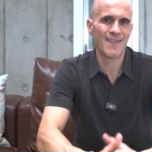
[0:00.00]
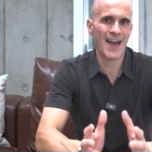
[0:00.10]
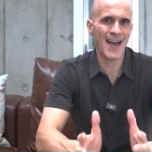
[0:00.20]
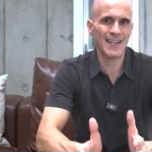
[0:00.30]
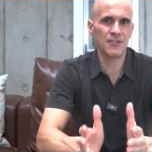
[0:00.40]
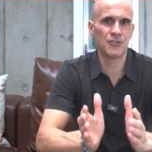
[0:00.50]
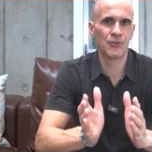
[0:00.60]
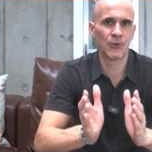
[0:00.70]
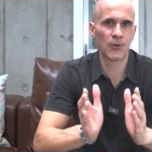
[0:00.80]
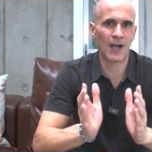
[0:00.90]
That is
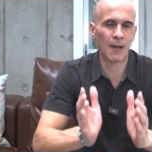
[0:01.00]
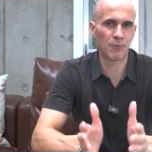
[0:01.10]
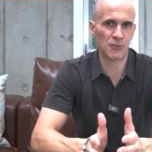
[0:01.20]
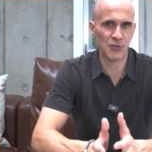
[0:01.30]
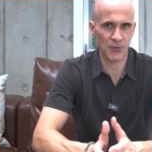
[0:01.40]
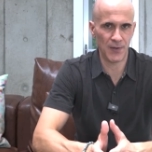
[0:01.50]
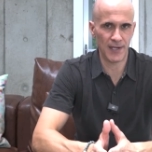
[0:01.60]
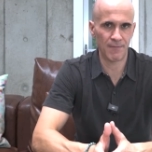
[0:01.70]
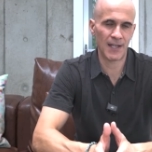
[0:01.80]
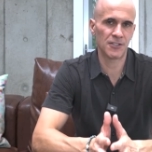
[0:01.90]
your
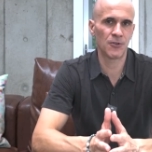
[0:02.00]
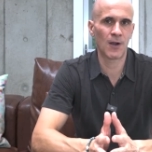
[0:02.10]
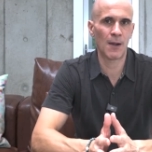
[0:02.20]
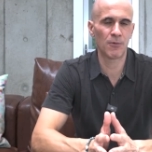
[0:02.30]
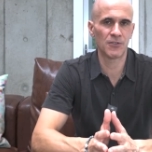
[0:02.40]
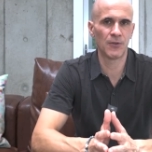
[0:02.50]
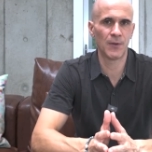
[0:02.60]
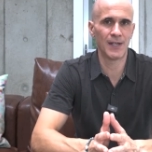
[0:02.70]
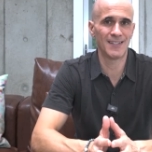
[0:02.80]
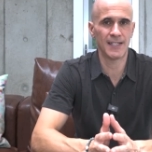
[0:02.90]
opportunity. That's your
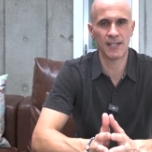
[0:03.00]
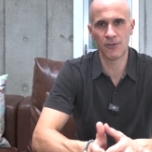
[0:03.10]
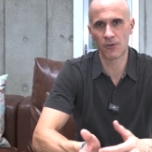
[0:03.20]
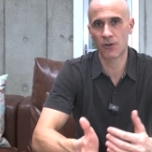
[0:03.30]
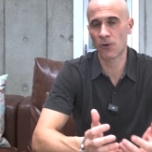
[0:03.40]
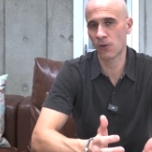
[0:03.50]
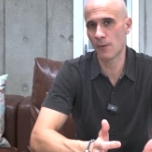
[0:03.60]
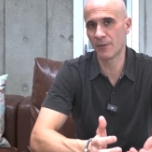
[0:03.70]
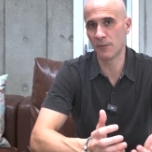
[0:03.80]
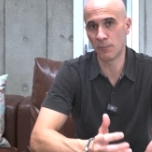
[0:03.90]
opportunity to either curl
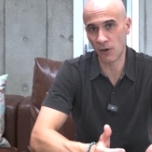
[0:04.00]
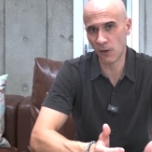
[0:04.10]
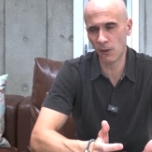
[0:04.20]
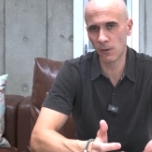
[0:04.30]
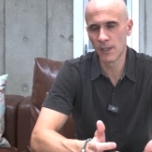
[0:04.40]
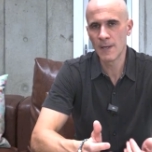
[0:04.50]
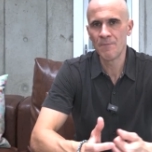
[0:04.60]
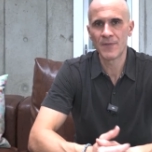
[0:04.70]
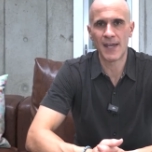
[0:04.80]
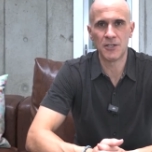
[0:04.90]
up in a ball
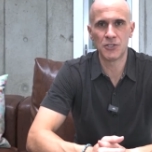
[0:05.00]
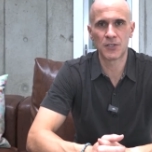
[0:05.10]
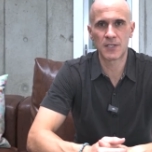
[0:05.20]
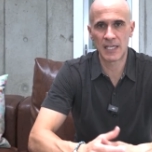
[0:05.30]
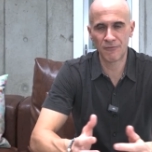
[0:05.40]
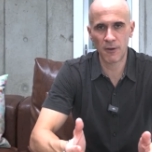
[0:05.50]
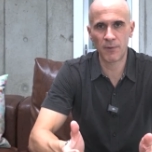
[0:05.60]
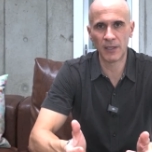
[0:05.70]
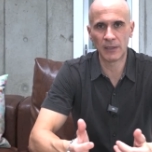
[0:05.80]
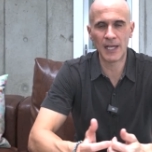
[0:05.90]
and just give
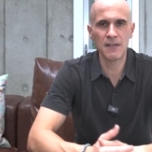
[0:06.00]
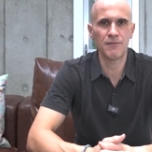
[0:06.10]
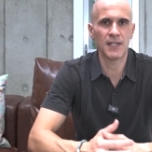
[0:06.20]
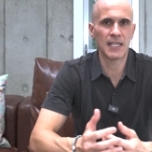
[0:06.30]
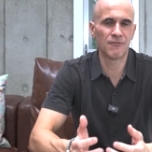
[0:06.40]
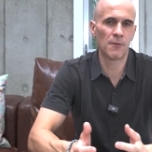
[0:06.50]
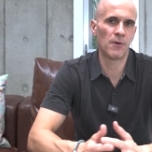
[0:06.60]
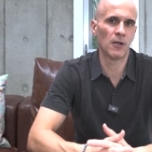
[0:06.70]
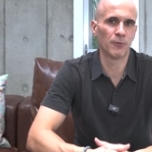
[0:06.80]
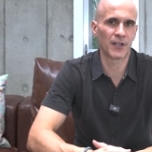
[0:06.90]
up on life and give
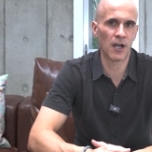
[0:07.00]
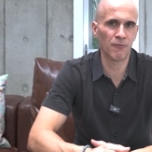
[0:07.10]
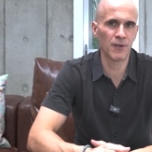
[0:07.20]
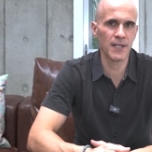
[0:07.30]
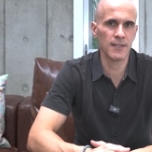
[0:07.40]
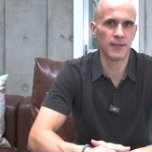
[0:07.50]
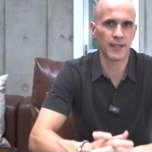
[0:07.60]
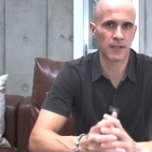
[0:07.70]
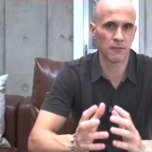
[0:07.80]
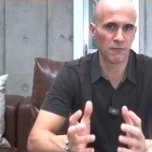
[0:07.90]
up on recovery,
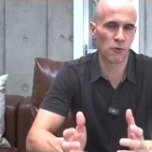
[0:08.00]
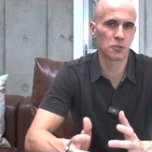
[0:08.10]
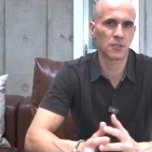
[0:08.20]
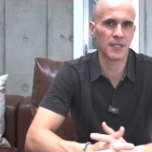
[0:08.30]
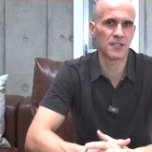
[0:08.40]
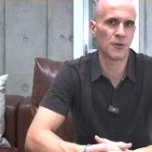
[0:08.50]
like unfortunately